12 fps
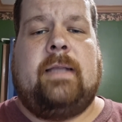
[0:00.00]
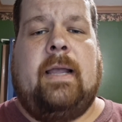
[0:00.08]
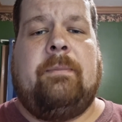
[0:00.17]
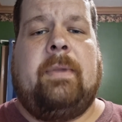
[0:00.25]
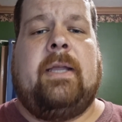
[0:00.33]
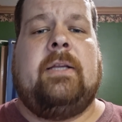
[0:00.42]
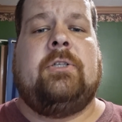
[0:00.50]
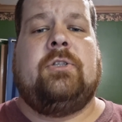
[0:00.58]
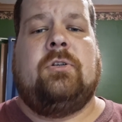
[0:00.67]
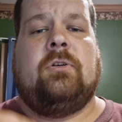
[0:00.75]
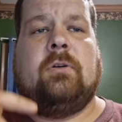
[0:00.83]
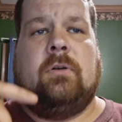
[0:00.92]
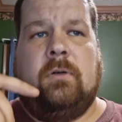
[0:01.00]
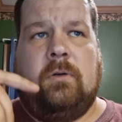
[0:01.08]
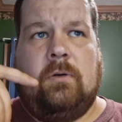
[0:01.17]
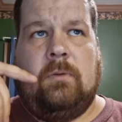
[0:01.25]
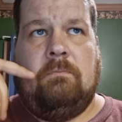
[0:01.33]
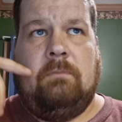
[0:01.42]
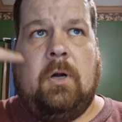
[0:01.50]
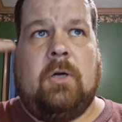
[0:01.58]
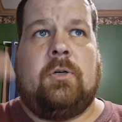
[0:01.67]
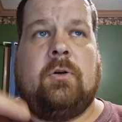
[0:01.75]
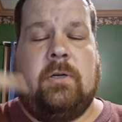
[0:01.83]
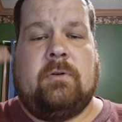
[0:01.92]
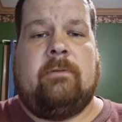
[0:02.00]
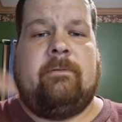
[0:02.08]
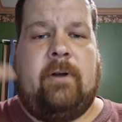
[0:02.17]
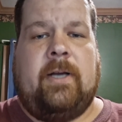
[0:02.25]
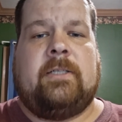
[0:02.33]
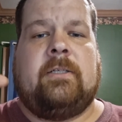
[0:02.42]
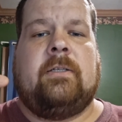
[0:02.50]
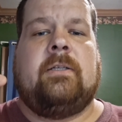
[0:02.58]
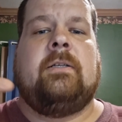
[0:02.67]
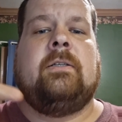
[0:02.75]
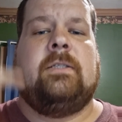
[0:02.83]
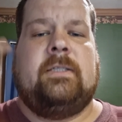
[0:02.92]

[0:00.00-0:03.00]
that means your monitor is refreshing